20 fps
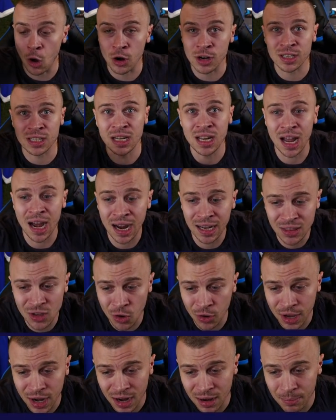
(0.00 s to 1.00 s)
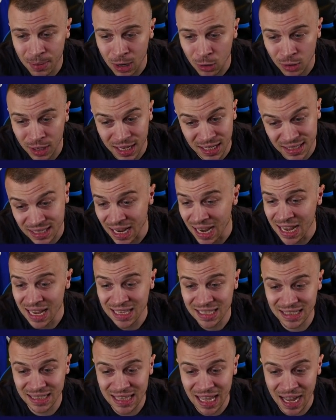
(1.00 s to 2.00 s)
Honestly, I don't care about his
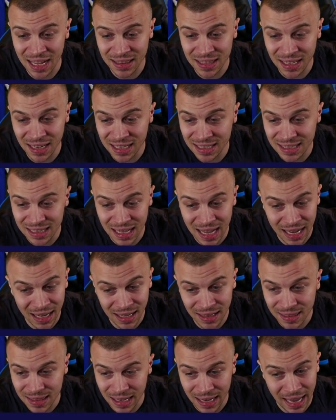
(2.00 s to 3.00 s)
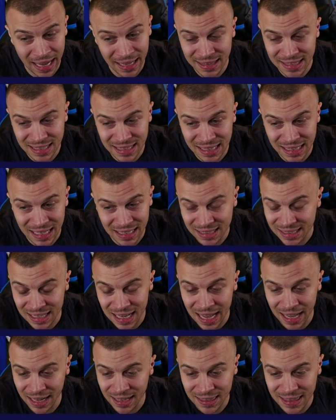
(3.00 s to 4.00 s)
standing and sliding and sl
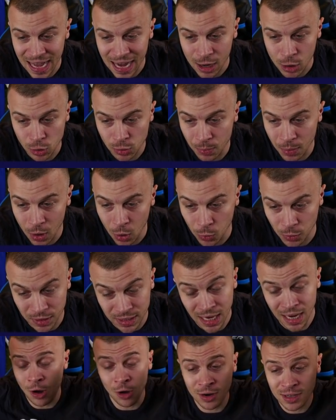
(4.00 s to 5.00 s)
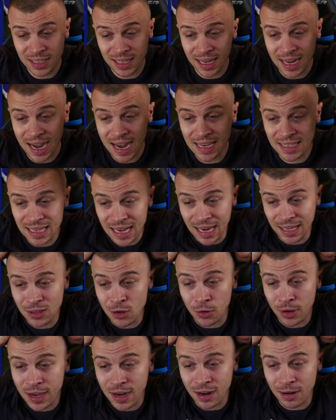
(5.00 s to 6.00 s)
sliding tackles, bros. Honestly, guys, I
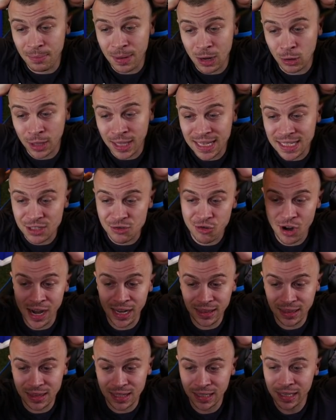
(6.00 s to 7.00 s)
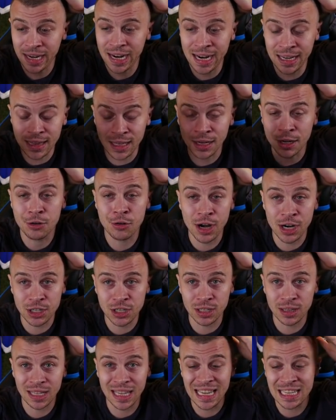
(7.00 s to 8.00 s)
don't care about his strength and
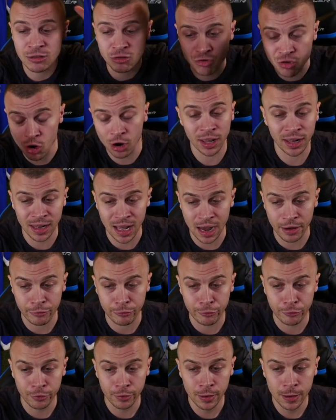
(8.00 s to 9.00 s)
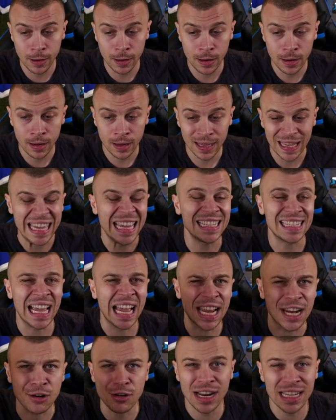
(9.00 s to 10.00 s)
aggression. He's strong enough, he's
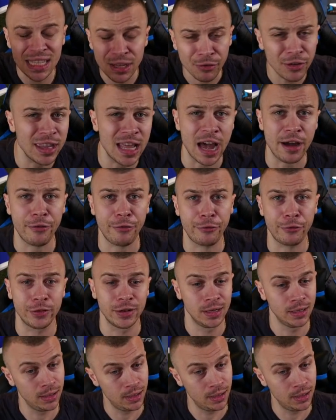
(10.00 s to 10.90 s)
aggressive enough.